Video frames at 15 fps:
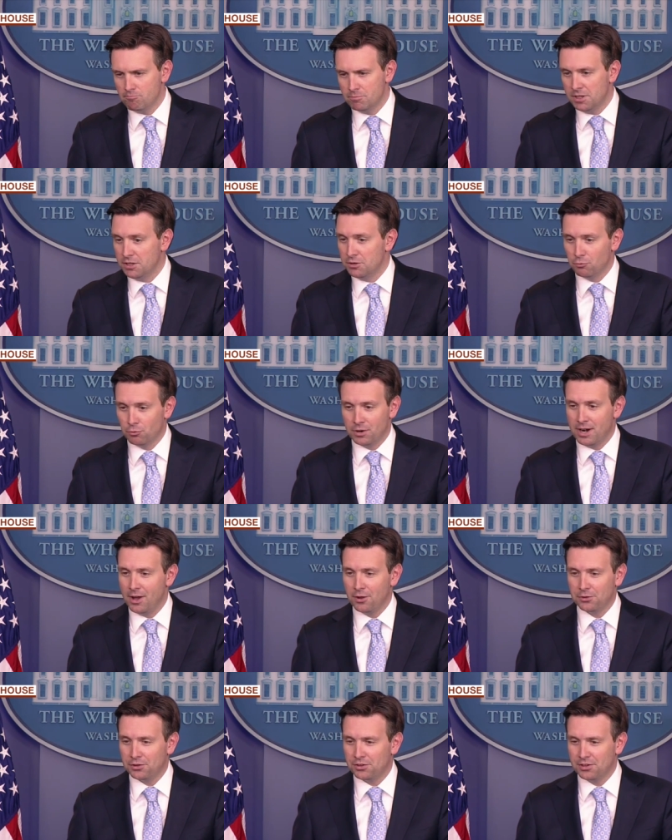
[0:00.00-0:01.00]
didn't
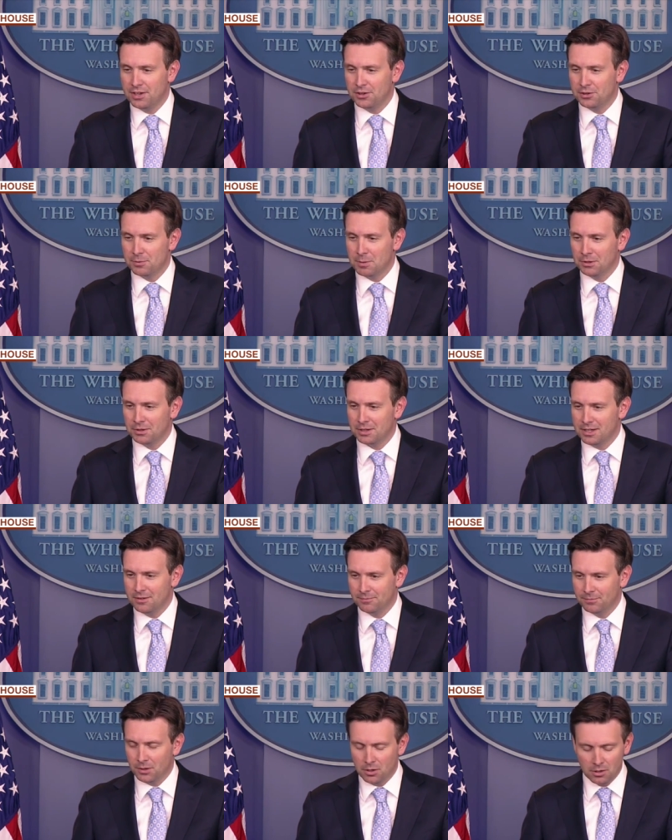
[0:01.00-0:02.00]
renounce his
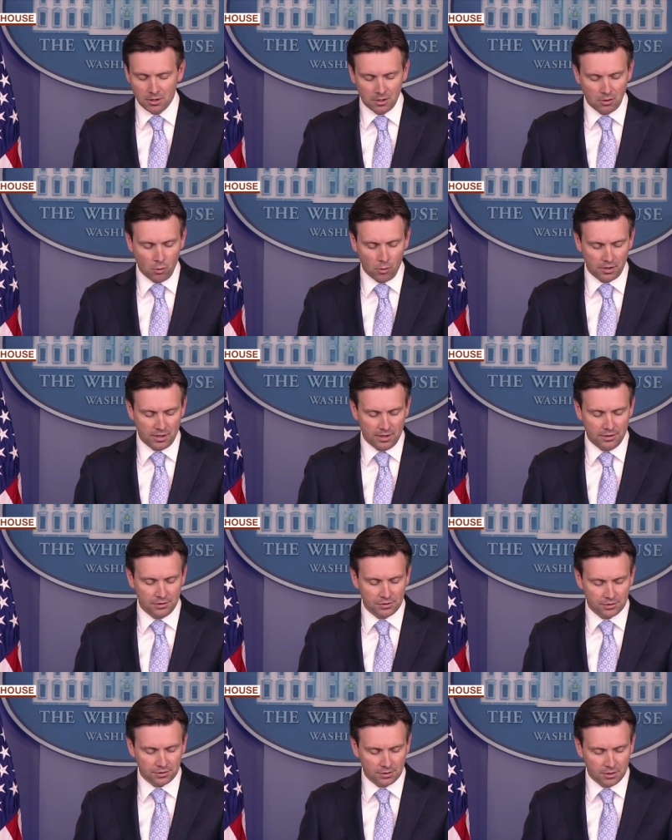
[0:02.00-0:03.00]
ability uh, or
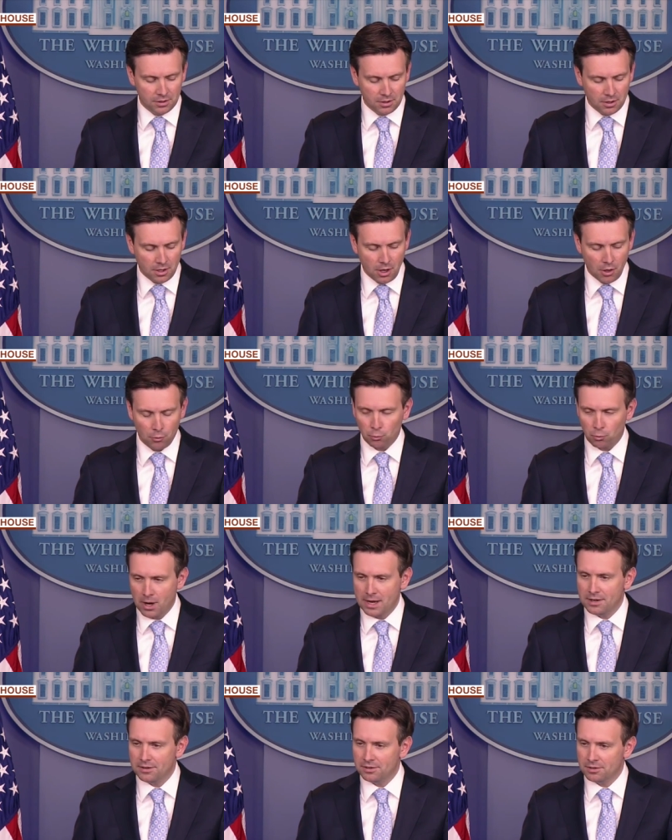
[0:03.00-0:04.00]
his uh,
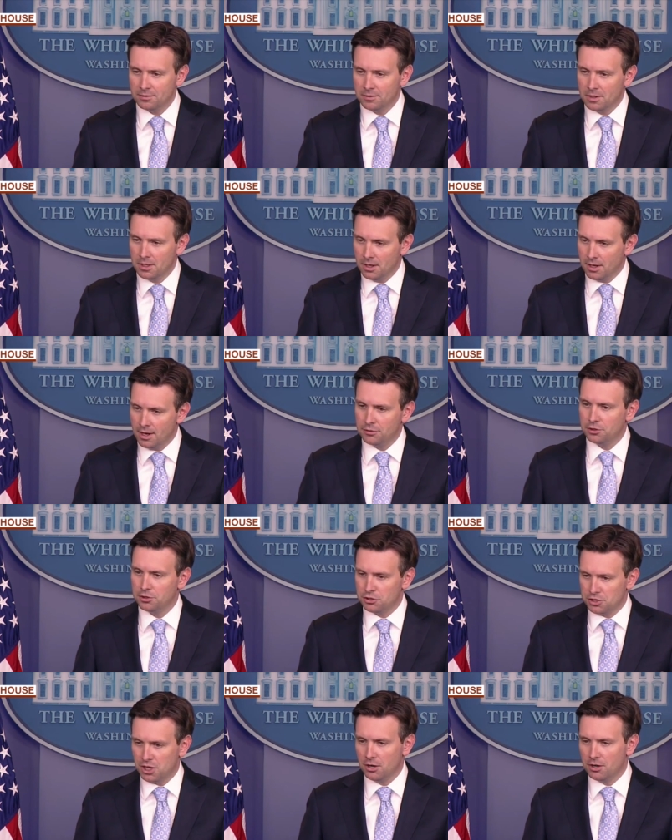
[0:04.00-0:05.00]
right uh, to
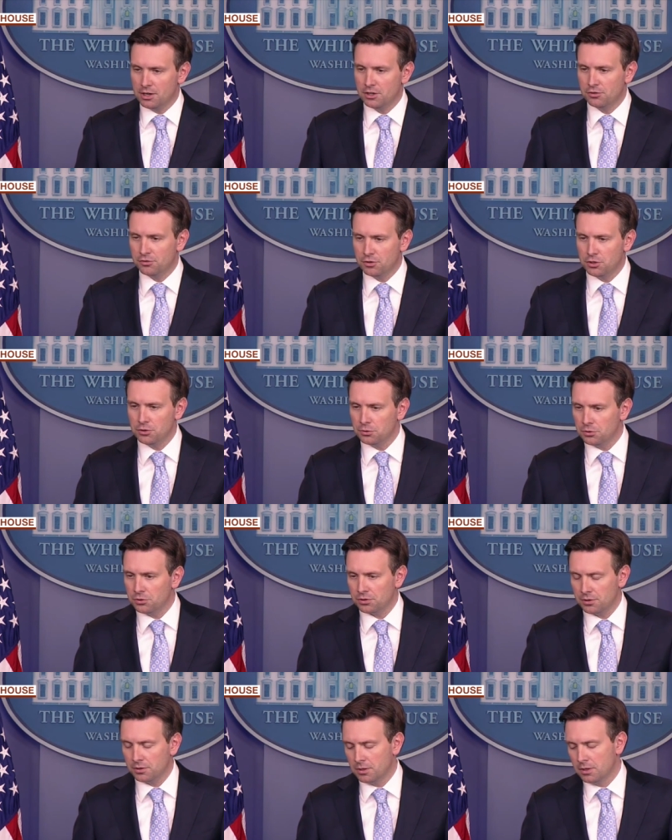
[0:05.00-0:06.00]
share his
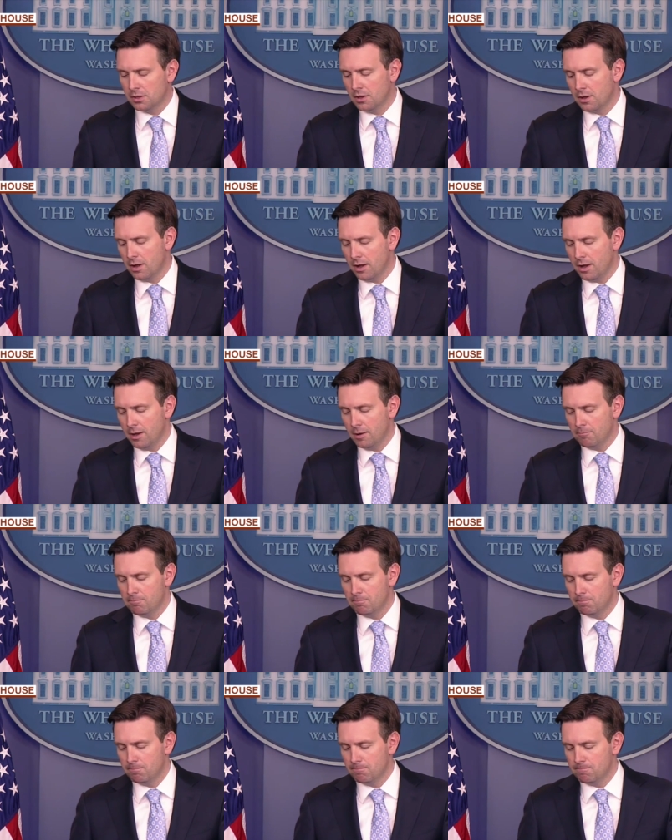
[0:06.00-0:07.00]
views
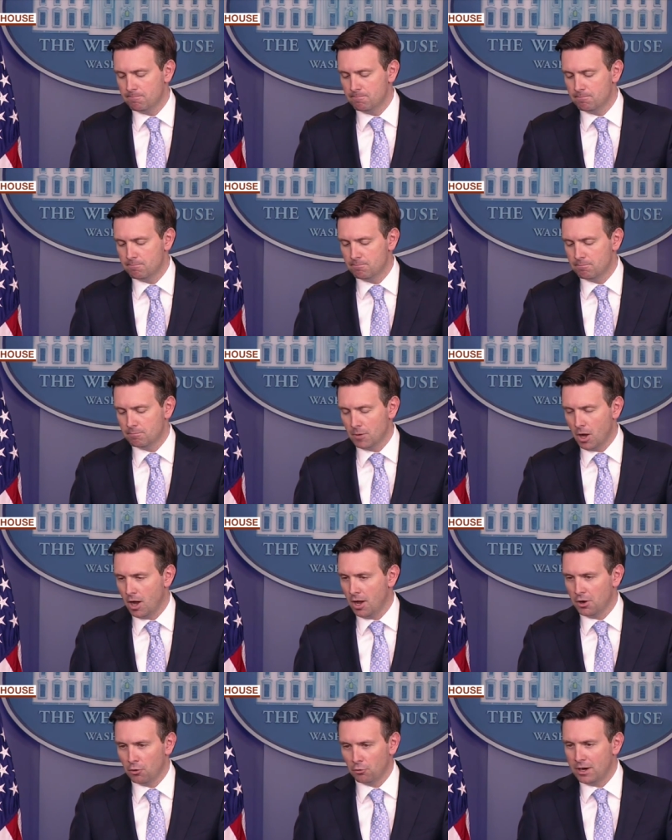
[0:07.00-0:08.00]
um,
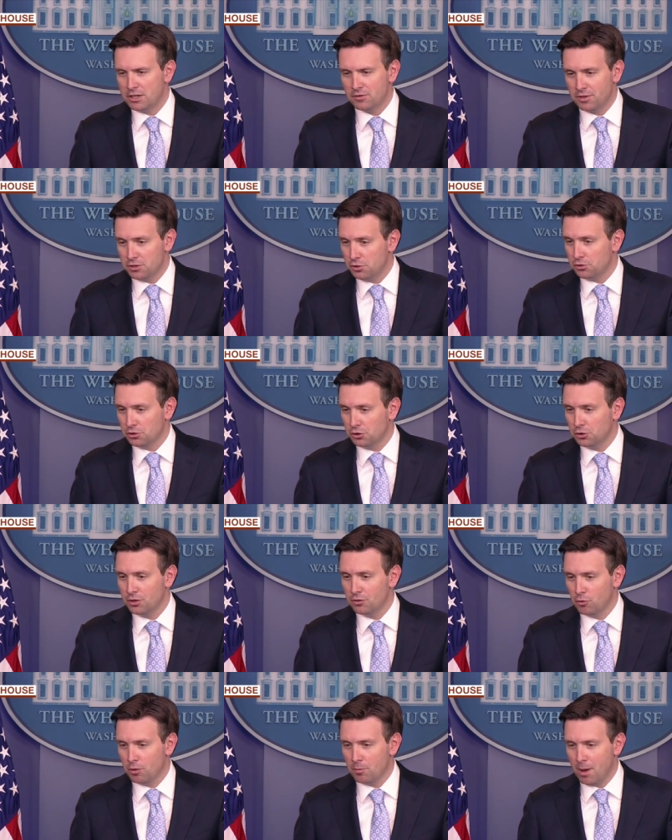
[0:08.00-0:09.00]
on a range of issues,
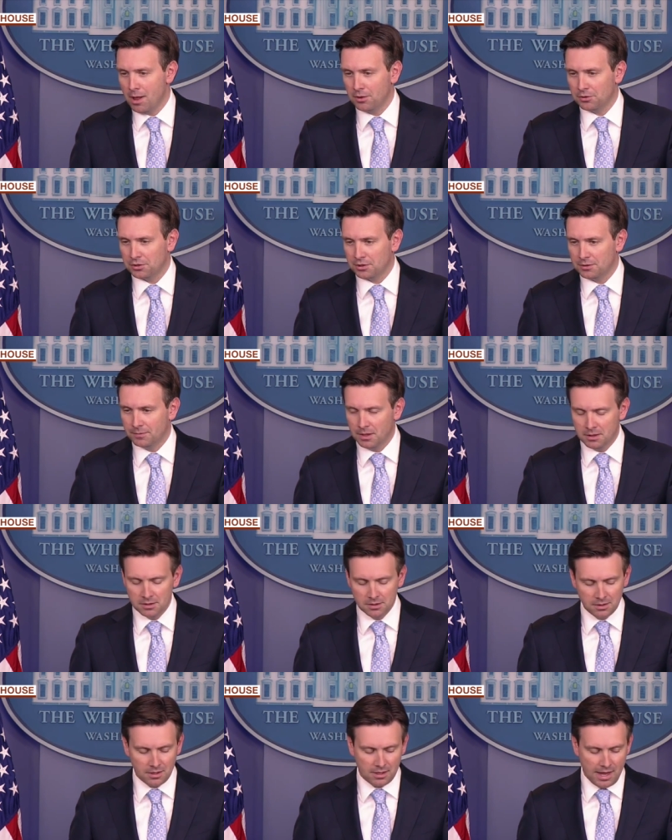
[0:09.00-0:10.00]
including foreign policy.
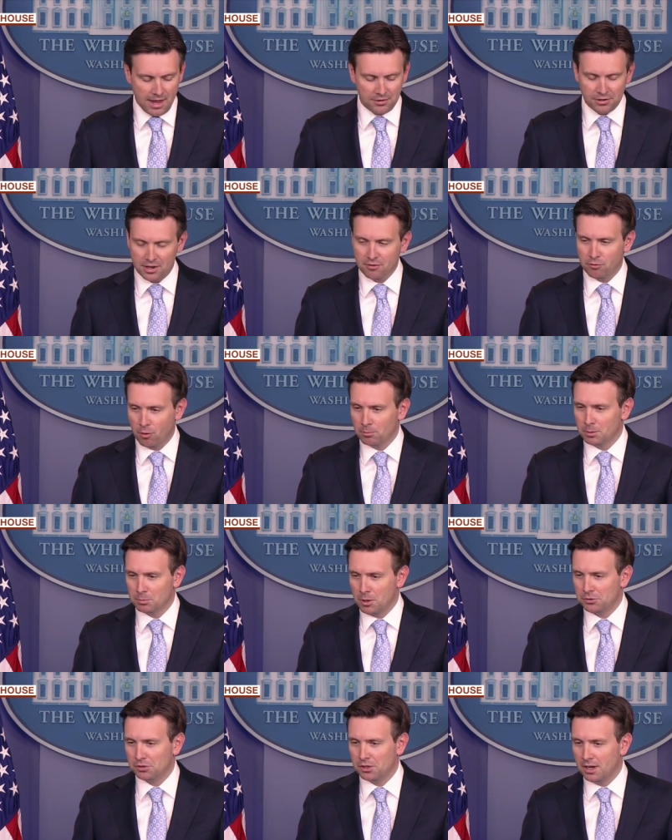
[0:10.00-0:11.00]
Uh, as a former
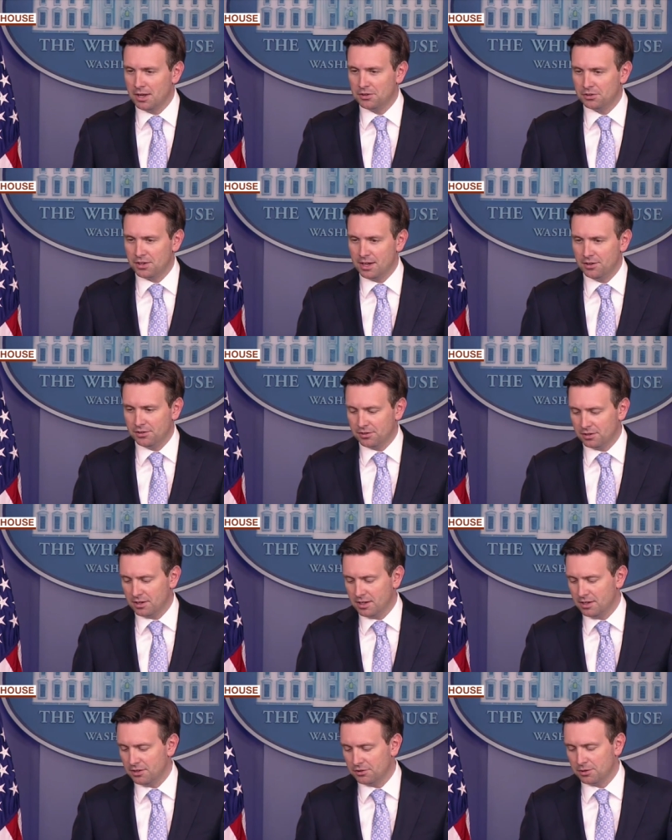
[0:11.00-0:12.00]
president of the United States,
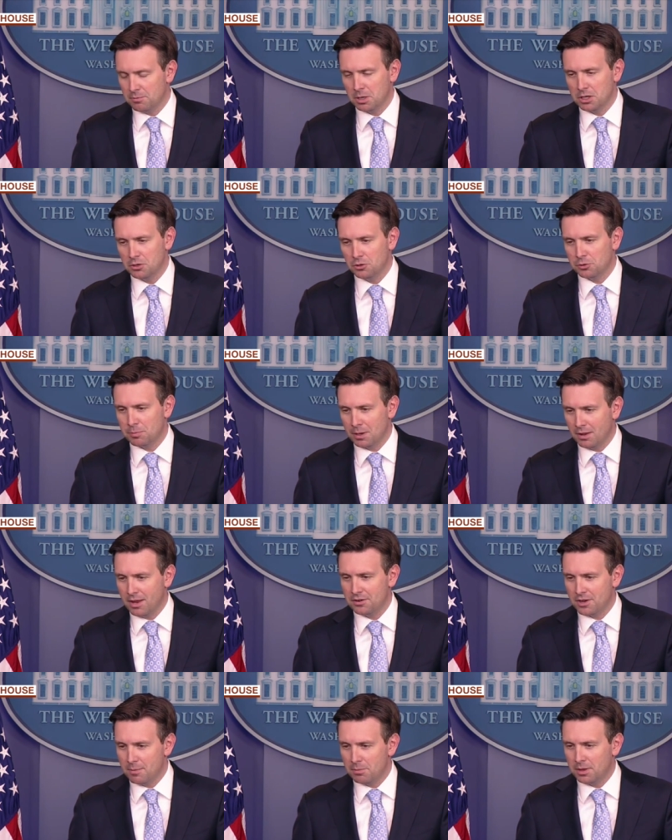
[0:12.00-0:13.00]
he is somebody who has spent a
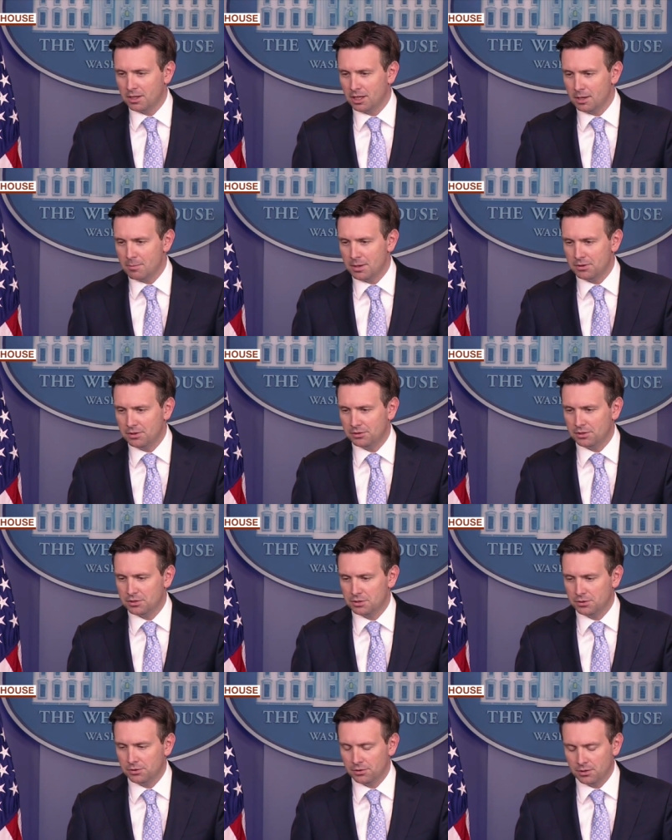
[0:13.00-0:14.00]
lot of time thinking about these
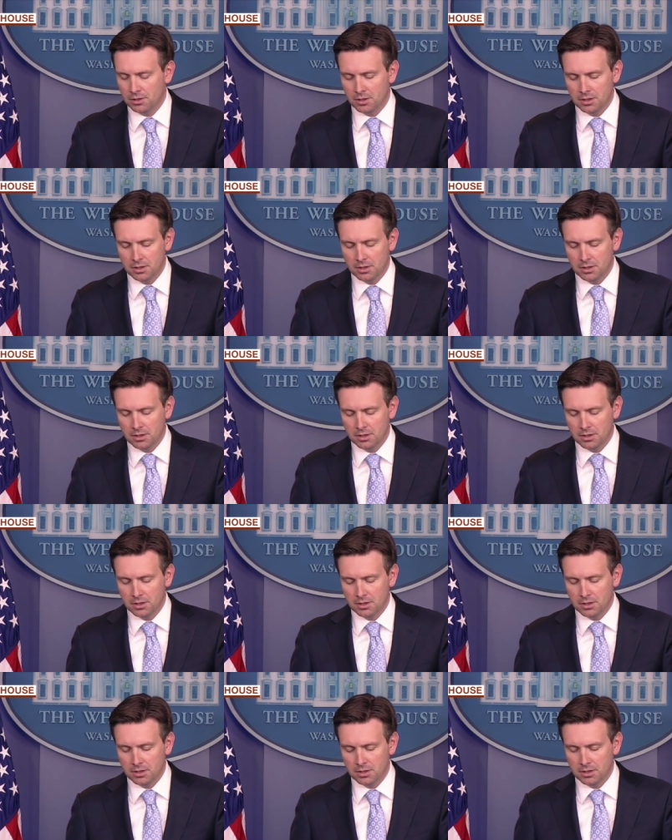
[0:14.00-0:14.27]
issues,